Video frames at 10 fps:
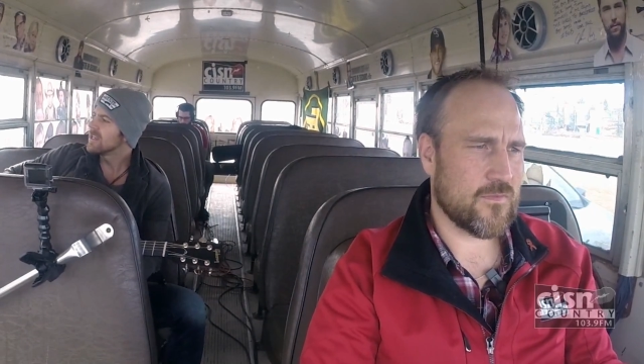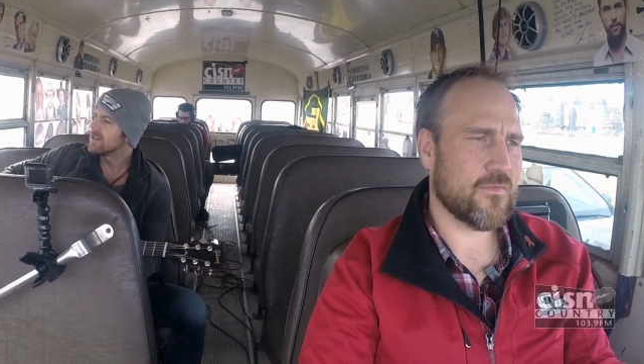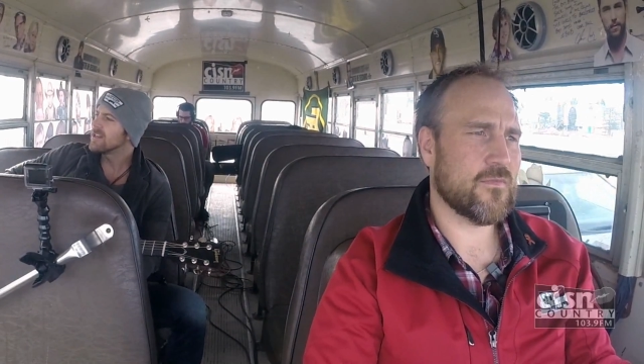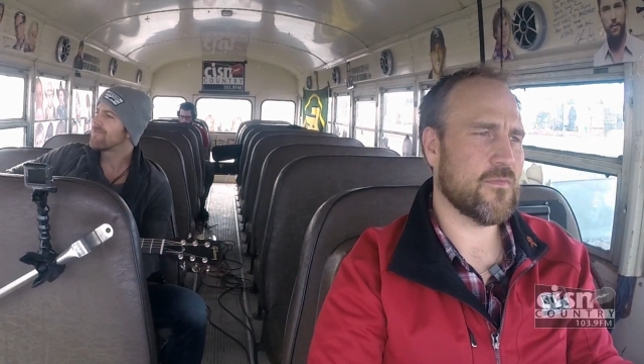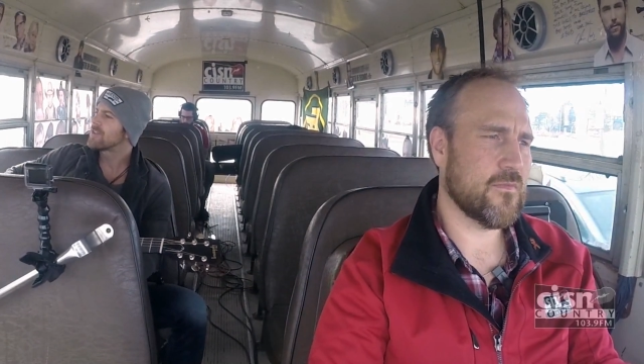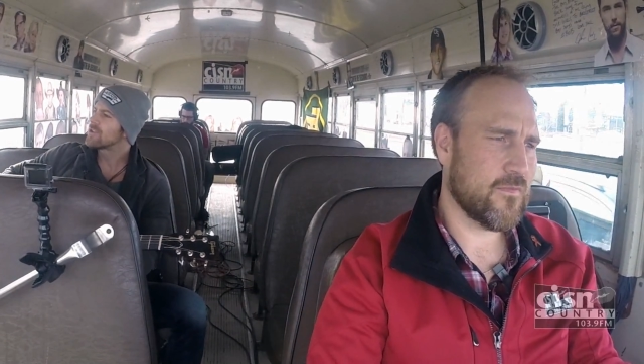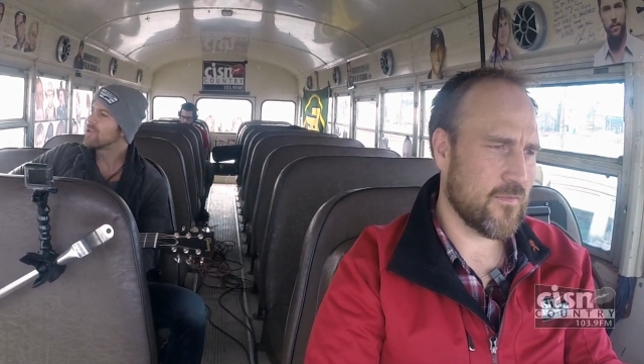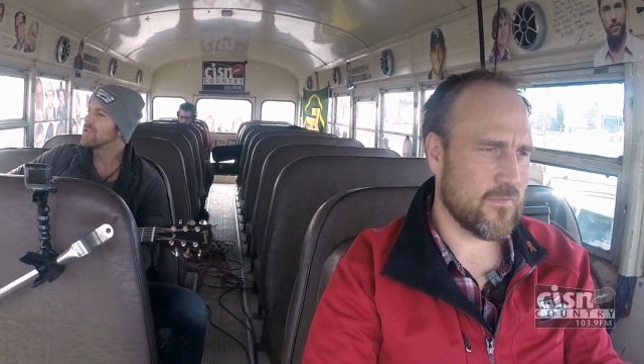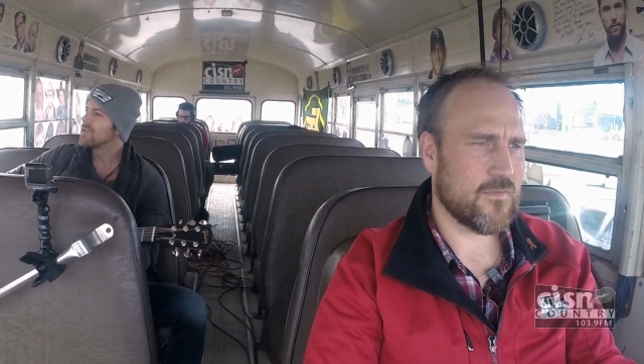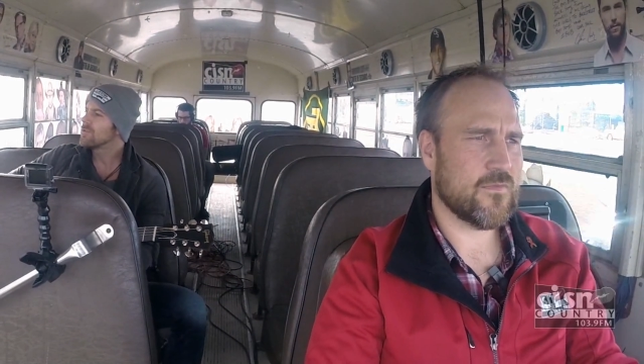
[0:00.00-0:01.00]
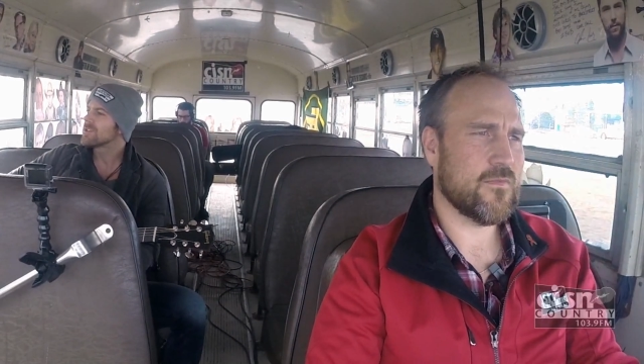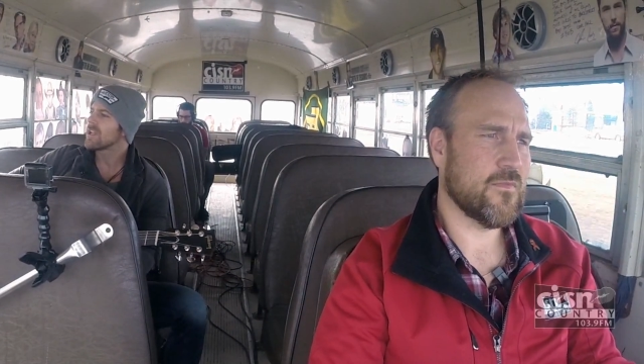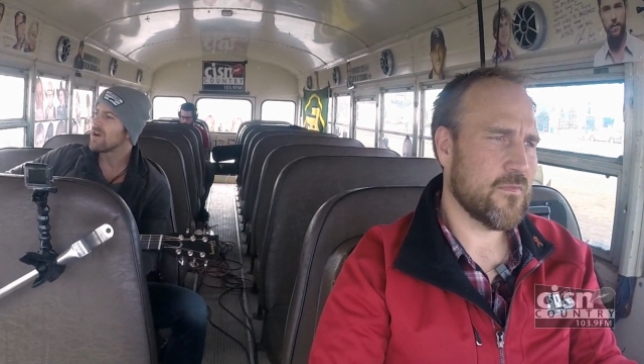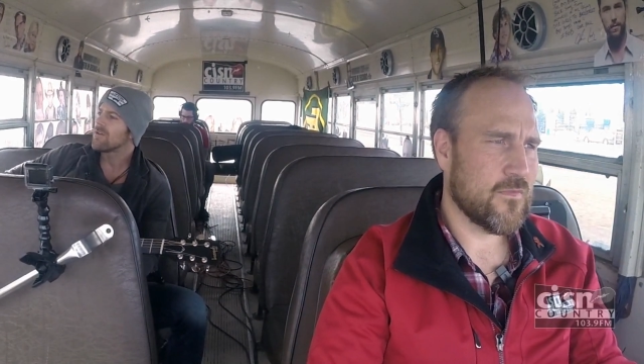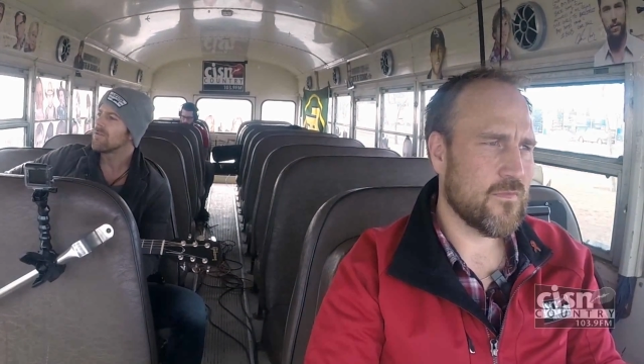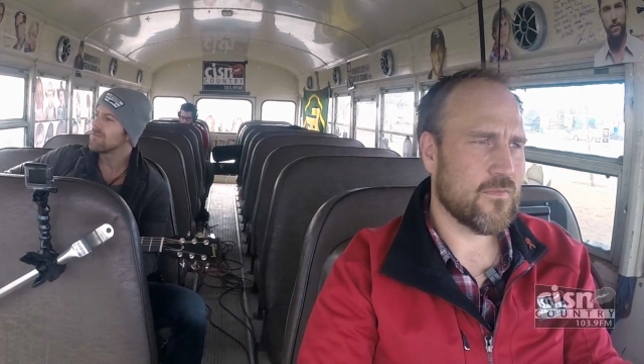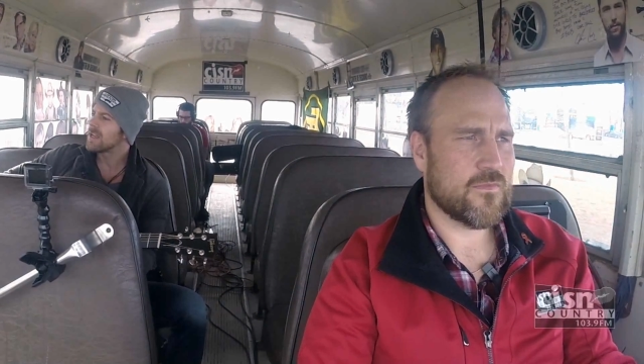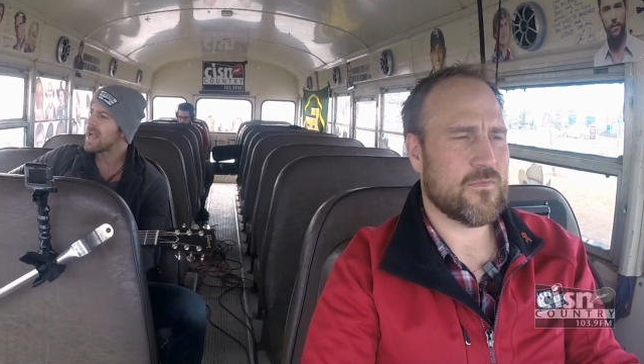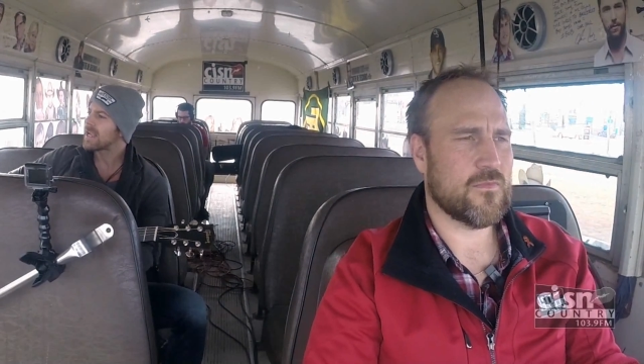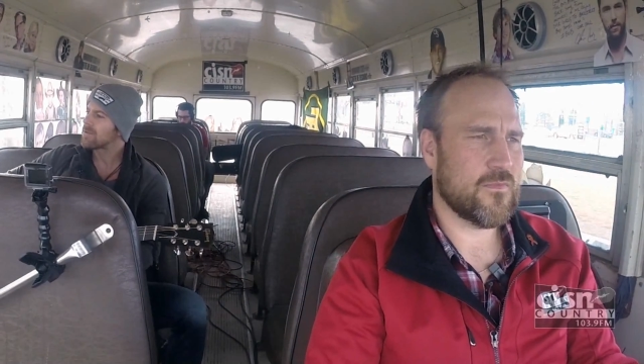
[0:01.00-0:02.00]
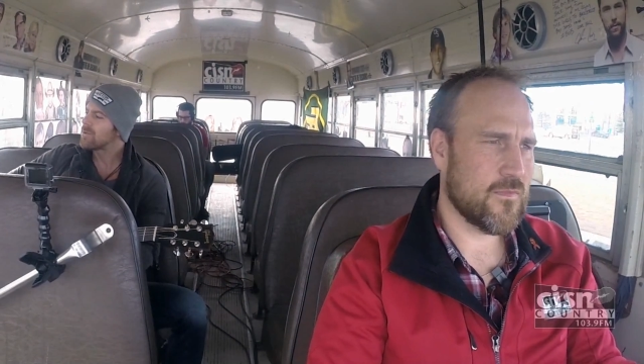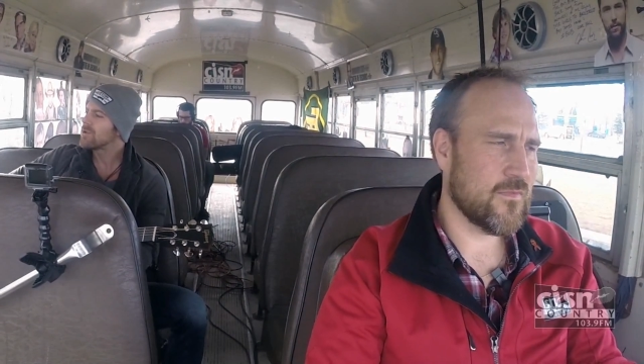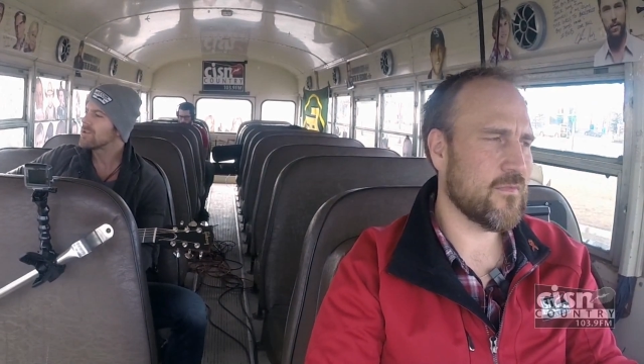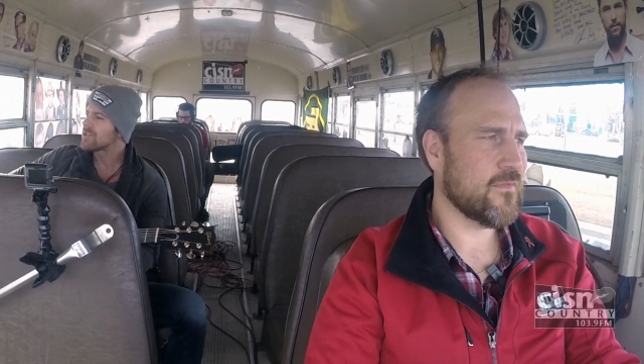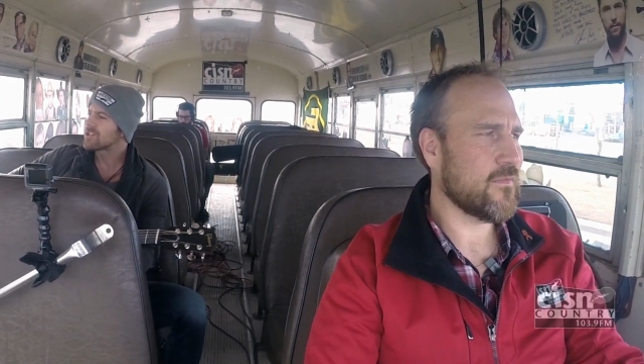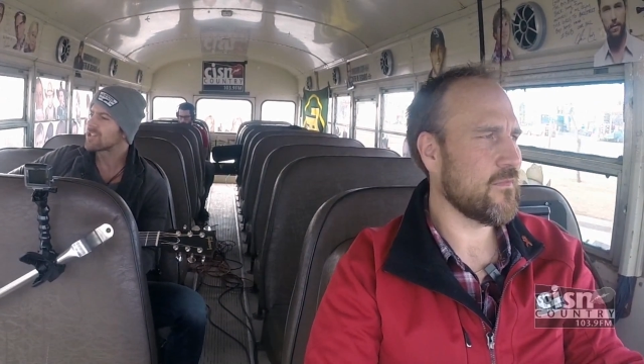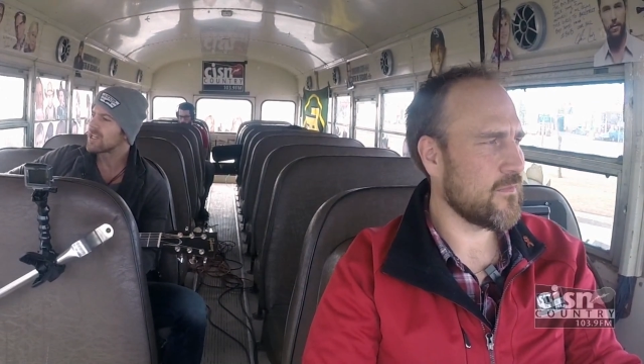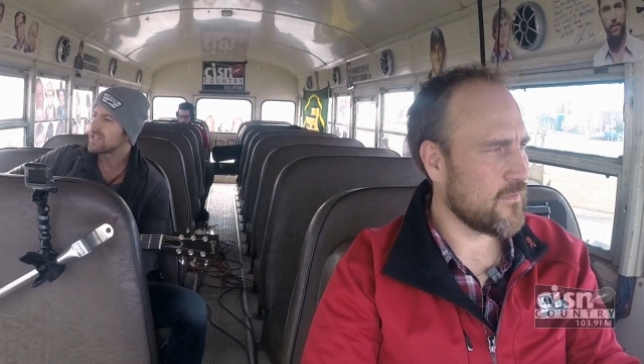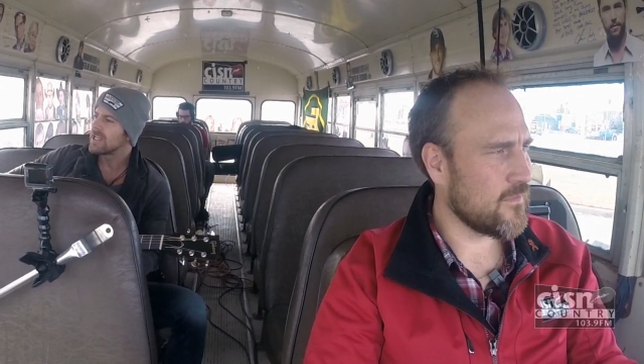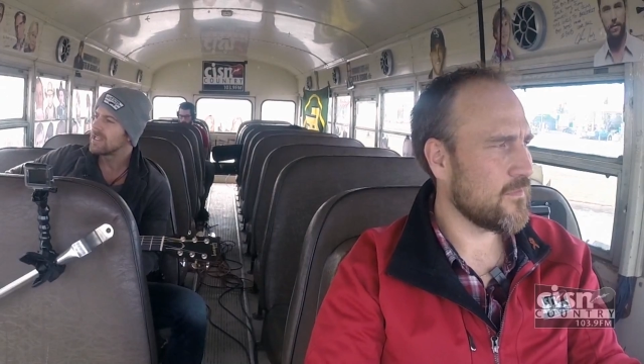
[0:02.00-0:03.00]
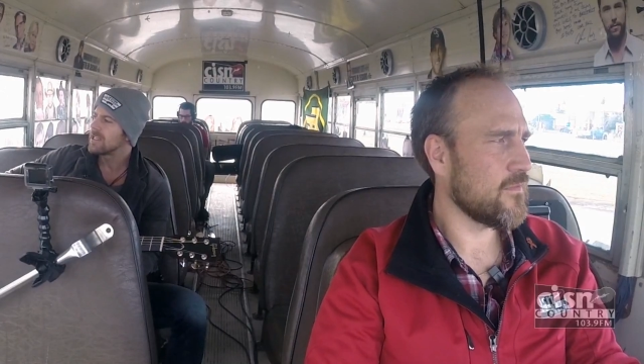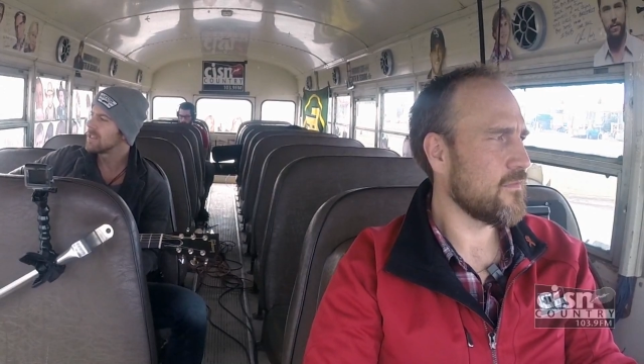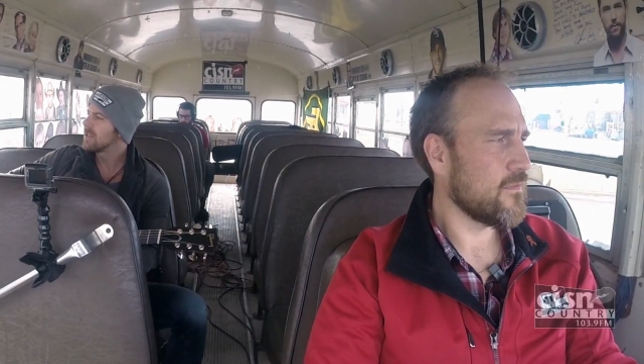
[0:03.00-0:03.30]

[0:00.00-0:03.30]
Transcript: And if you do or don't like what you see,